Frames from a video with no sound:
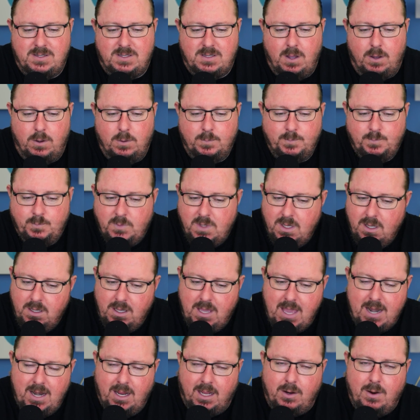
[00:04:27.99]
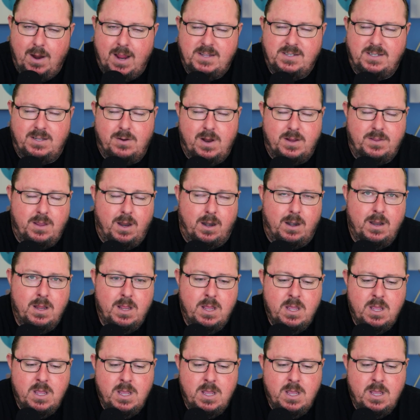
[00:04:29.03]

So kind of crazy right there.